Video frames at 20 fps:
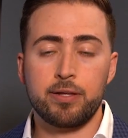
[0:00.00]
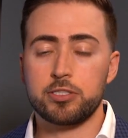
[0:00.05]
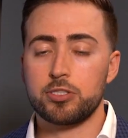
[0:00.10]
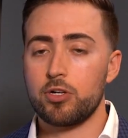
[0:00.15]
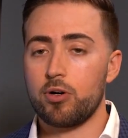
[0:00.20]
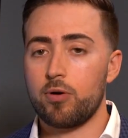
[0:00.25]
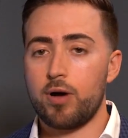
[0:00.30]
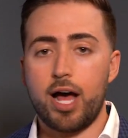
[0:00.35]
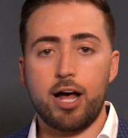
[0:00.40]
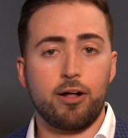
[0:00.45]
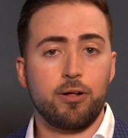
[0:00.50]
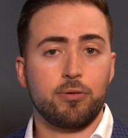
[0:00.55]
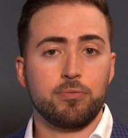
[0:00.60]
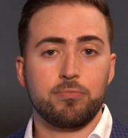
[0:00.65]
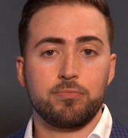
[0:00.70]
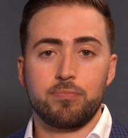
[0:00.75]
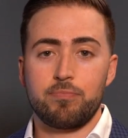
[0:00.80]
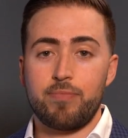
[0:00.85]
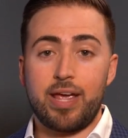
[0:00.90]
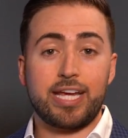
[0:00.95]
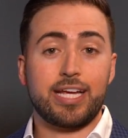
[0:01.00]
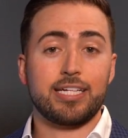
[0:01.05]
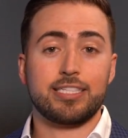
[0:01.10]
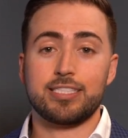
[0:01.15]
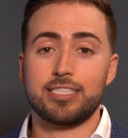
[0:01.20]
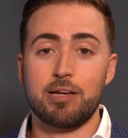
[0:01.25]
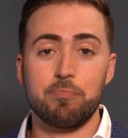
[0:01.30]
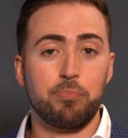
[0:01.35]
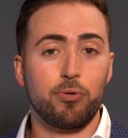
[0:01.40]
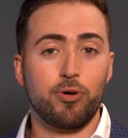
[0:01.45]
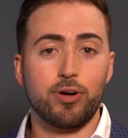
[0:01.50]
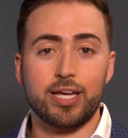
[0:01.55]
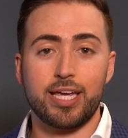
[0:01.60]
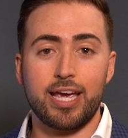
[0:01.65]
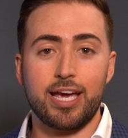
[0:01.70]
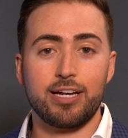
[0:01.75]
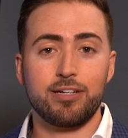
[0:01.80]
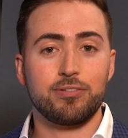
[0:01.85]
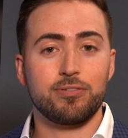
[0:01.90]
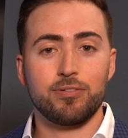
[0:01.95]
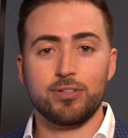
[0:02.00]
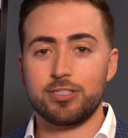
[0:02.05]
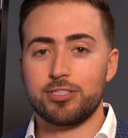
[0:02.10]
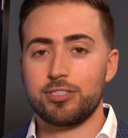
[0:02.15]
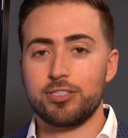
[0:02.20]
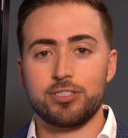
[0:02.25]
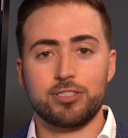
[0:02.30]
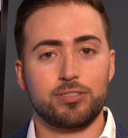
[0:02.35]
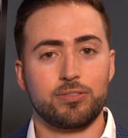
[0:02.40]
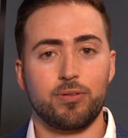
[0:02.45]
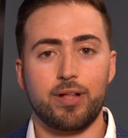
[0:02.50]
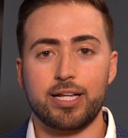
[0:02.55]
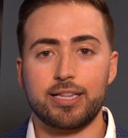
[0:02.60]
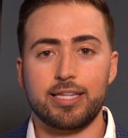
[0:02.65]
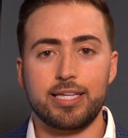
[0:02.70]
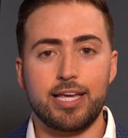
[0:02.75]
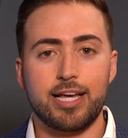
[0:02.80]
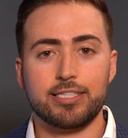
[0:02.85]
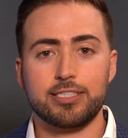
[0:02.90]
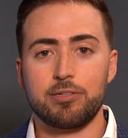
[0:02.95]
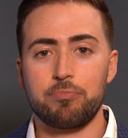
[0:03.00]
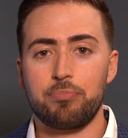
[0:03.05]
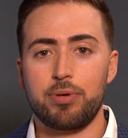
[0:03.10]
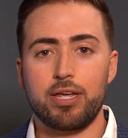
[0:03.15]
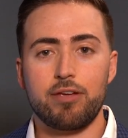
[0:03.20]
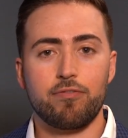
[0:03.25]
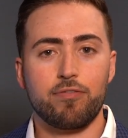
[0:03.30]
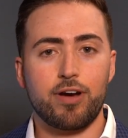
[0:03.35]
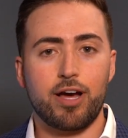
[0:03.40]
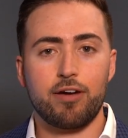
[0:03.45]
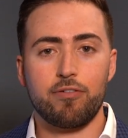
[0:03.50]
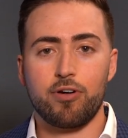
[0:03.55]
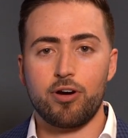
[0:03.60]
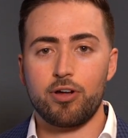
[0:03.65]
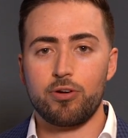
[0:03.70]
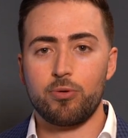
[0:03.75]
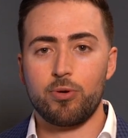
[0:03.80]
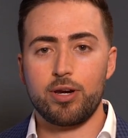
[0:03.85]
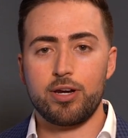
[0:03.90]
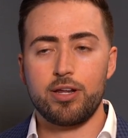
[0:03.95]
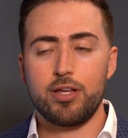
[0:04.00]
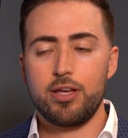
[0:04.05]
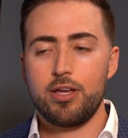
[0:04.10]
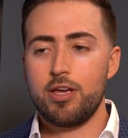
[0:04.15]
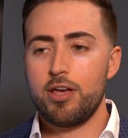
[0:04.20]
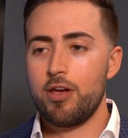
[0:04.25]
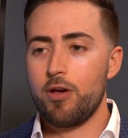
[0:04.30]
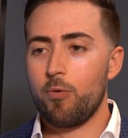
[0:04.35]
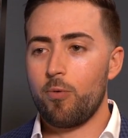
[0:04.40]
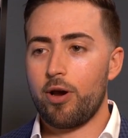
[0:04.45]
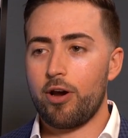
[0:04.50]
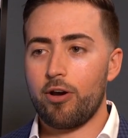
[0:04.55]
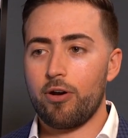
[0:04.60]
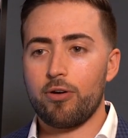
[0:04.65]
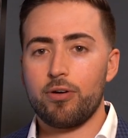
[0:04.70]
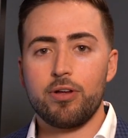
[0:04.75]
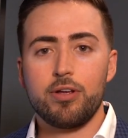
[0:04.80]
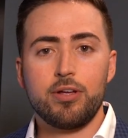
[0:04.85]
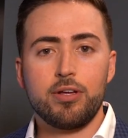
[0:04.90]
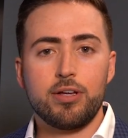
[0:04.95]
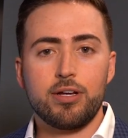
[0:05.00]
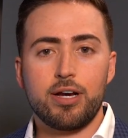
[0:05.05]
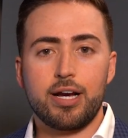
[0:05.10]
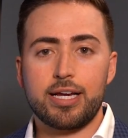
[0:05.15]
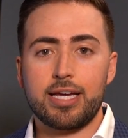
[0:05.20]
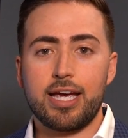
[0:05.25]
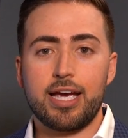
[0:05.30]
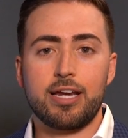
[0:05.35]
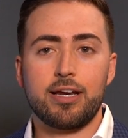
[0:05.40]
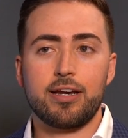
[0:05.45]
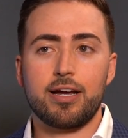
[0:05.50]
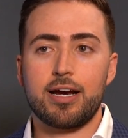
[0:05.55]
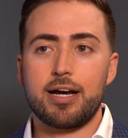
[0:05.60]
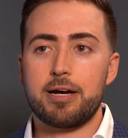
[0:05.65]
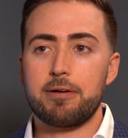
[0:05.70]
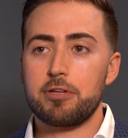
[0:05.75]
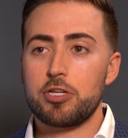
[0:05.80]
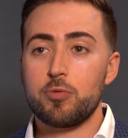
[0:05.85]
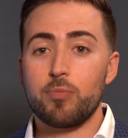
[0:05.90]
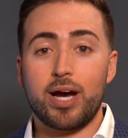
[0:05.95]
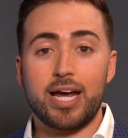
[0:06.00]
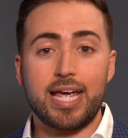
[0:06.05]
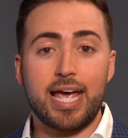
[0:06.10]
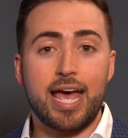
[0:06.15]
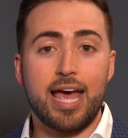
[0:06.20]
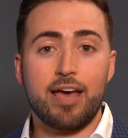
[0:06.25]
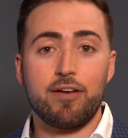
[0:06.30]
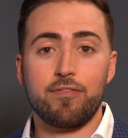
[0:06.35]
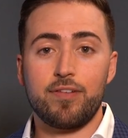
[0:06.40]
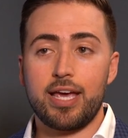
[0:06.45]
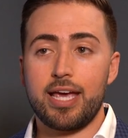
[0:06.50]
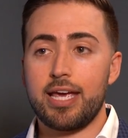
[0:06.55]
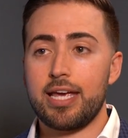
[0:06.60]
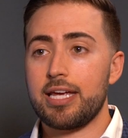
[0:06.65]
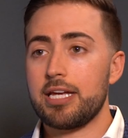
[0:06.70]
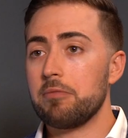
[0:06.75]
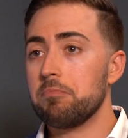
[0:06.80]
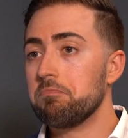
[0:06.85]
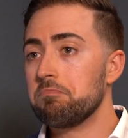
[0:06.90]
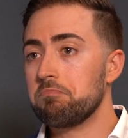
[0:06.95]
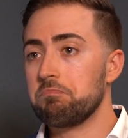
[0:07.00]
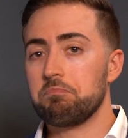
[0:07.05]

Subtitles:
So I'll make it simple again. Let's just select the S&P 500, where again, you might have a